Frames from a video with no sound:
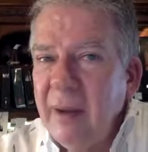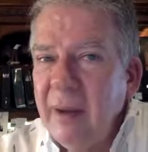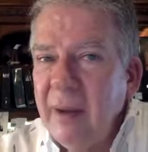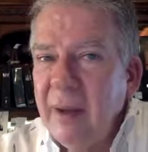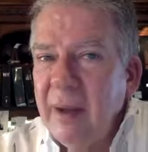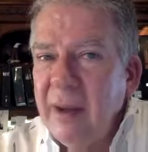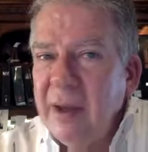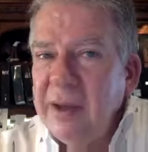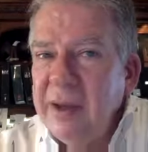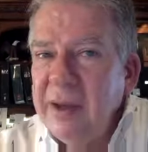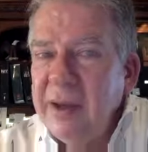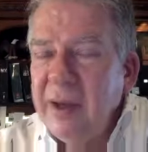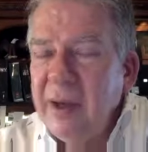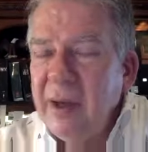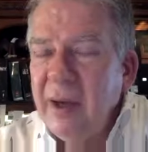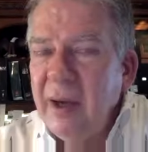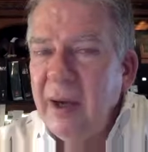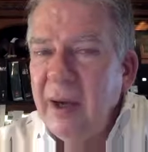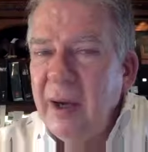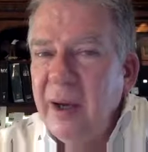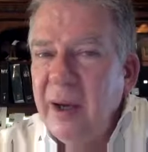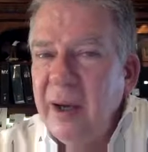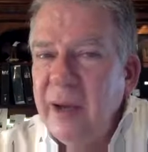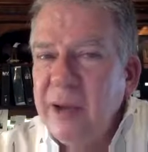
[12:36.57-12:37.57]
As their
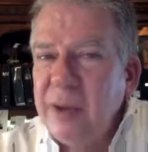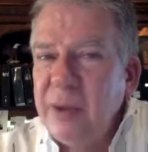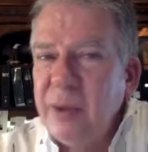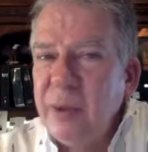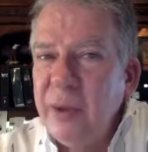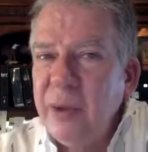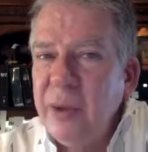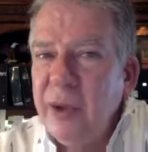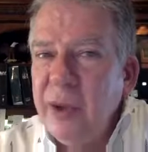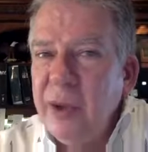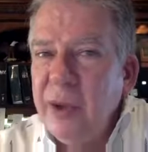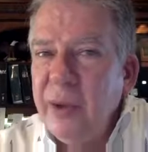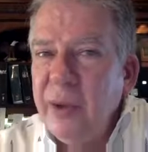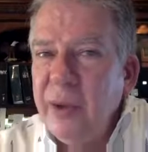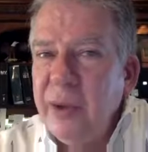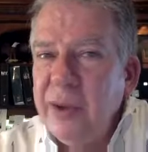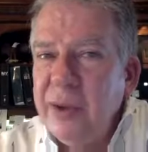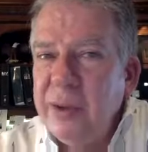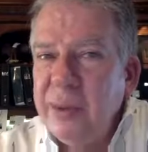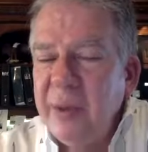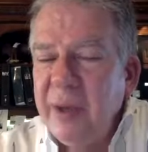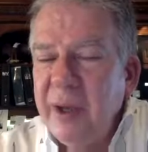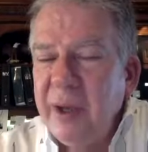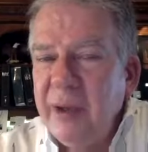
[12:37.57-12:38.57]
eyes were
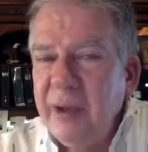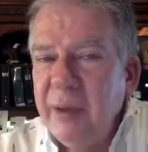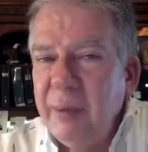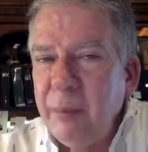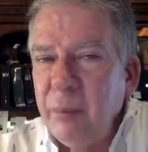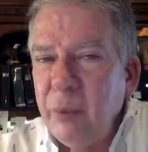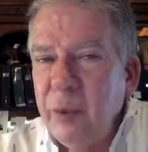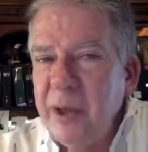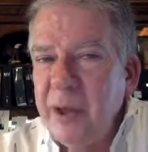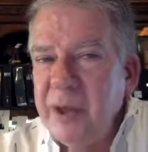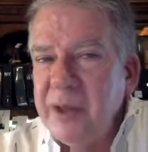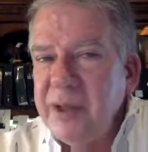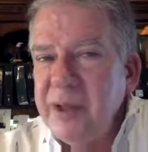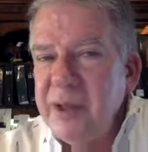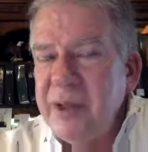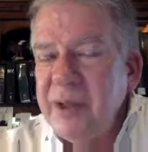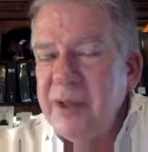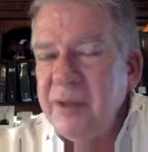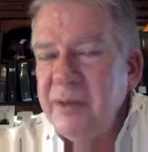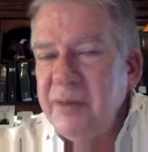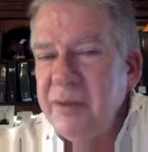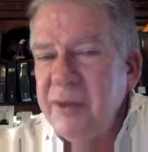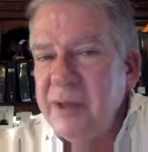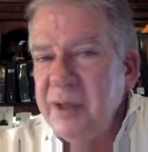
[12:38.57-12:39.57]
nourished by the presence
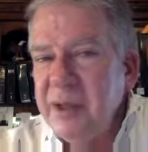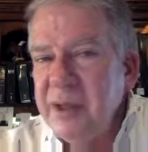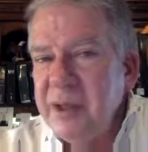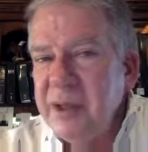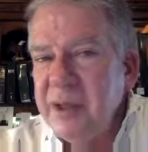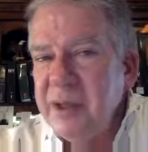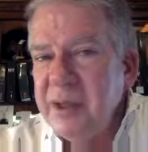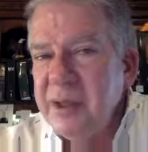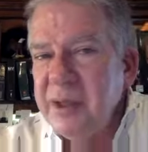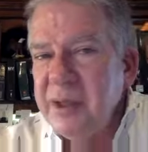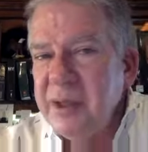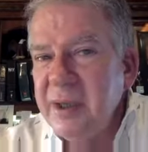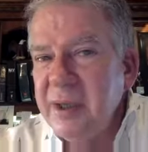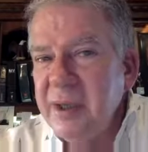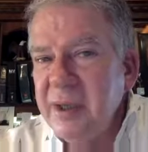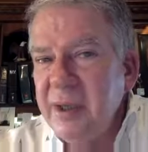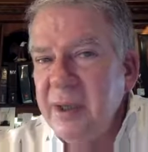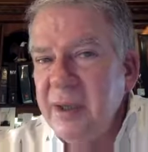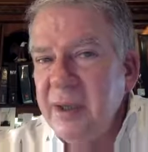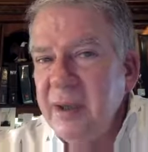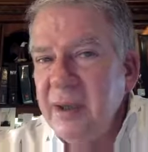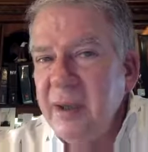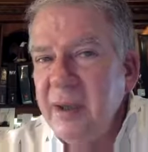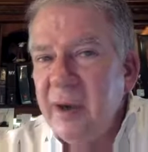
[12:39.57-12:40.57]
of Jesus,
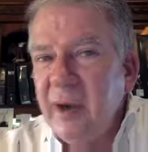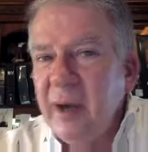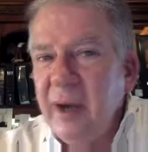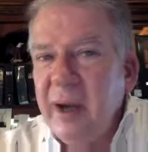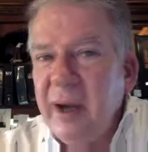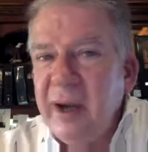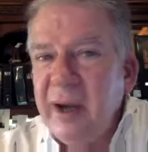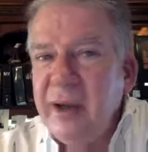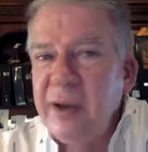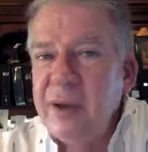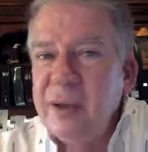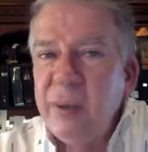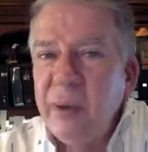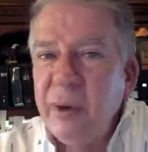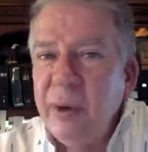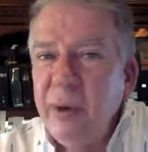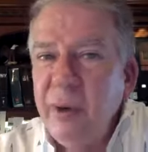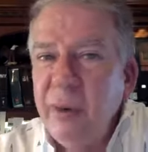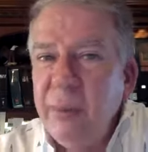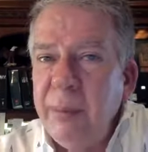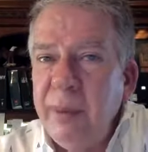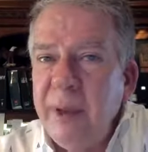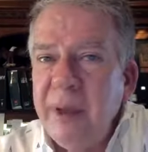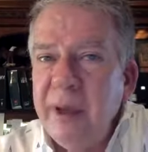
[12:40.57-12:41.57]
their eyes were
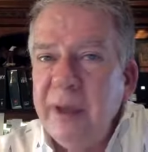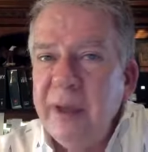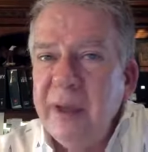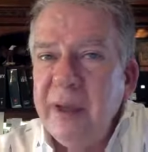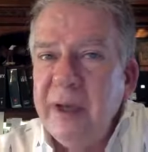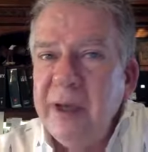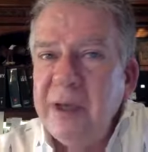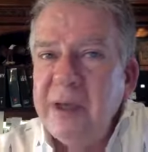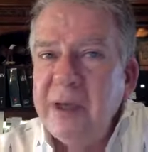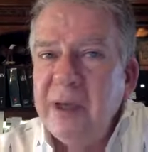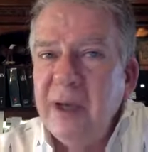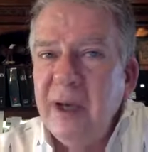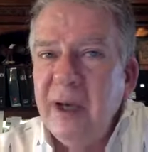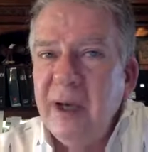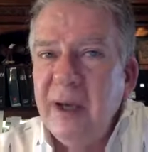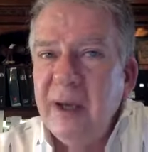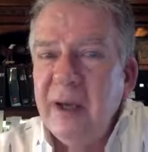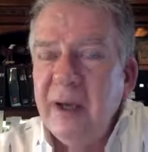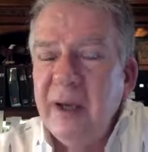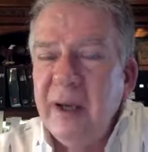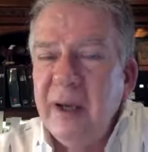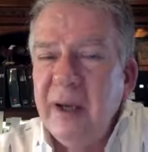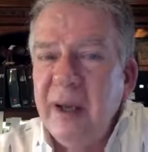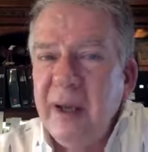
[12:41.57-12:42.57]
open and they saw
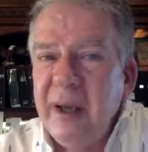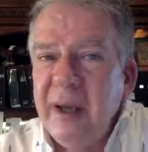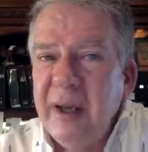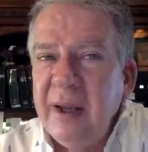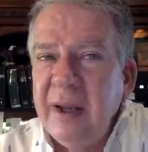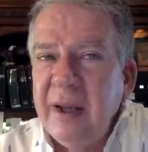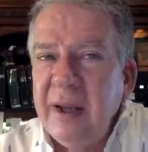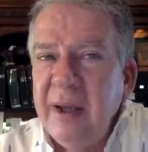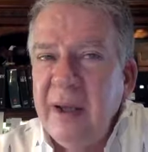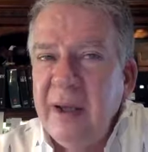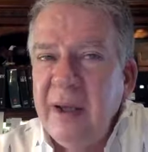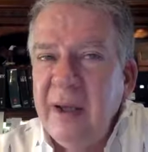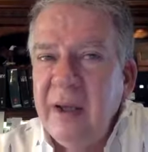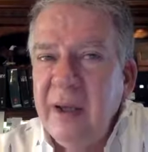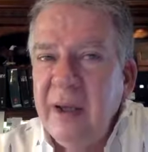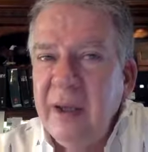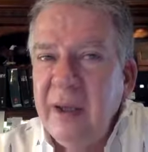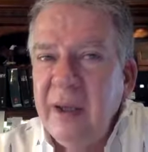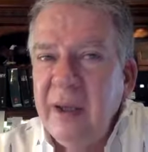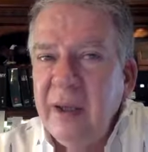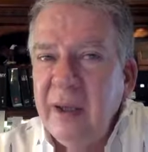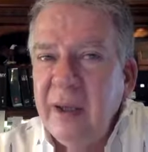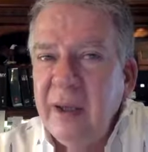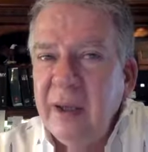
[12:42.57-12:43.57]
that
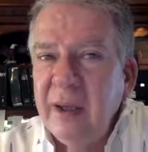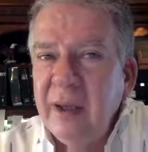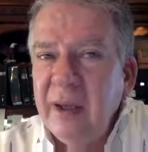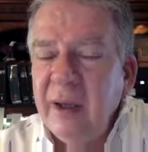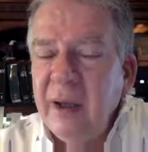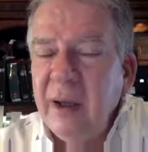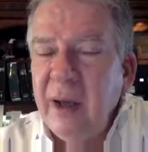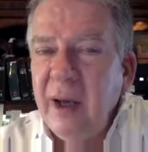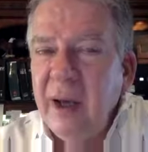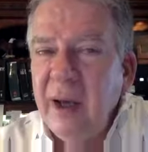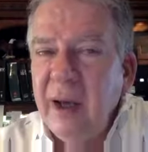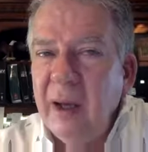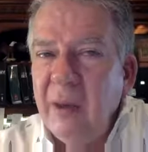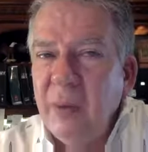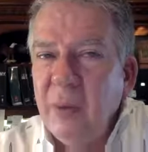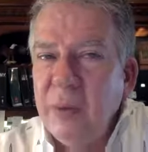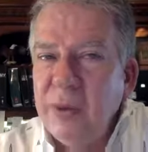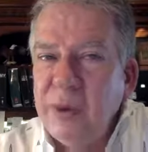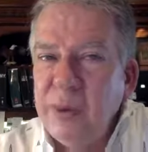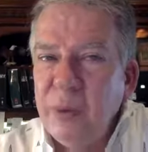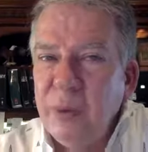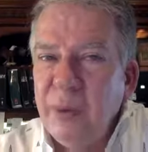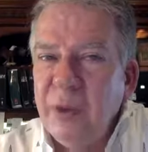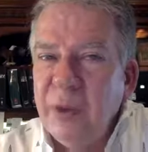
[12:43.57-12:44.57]
indeed God
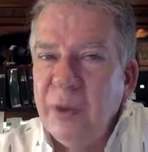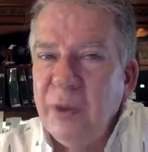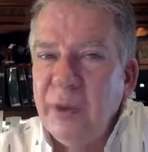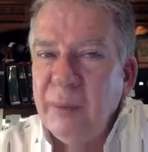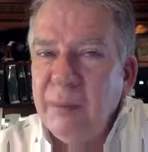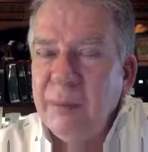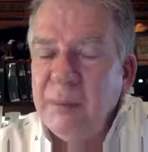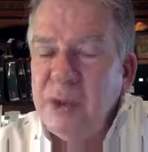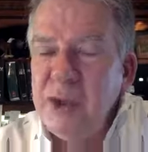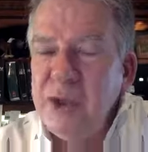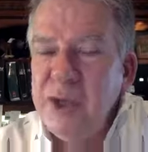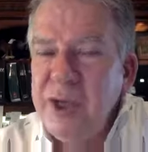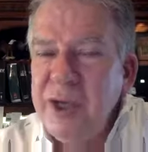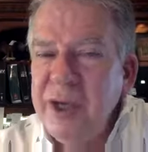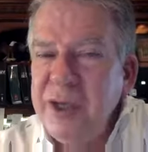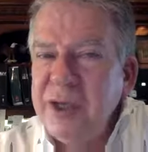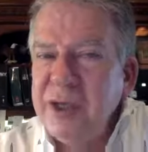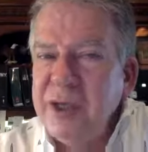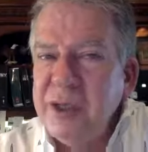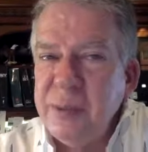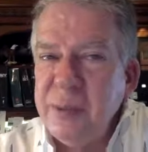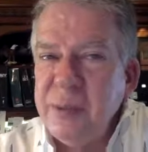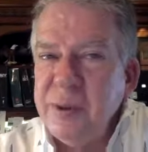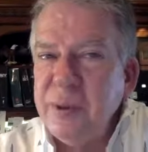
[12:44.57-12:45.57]
was with them,
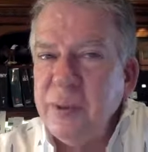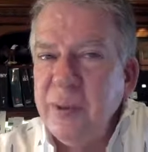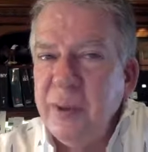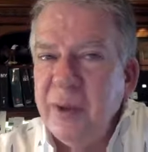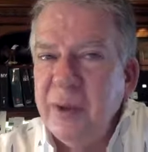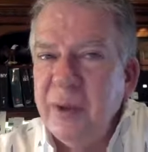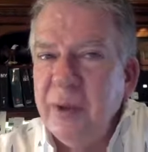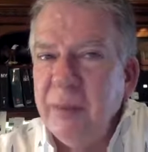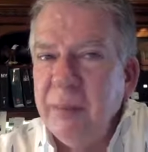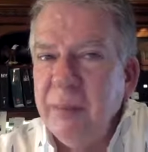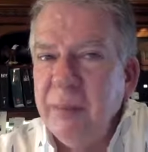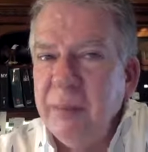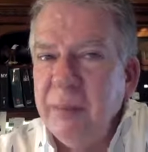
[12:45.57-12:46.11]
Jesus was with them.